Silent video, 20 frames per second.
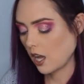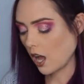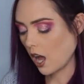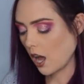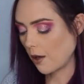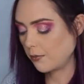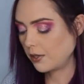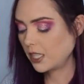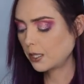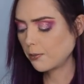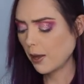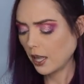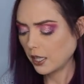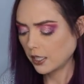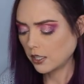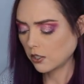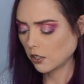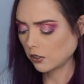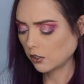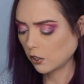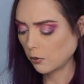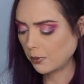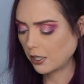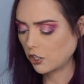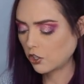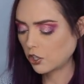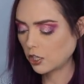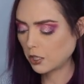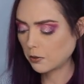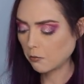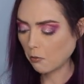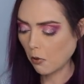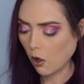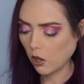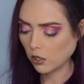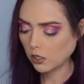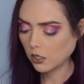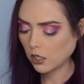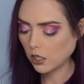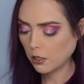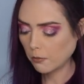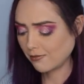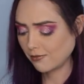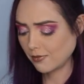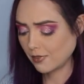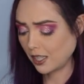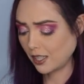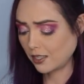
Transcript: Uh, these palettes are a little bit smaller.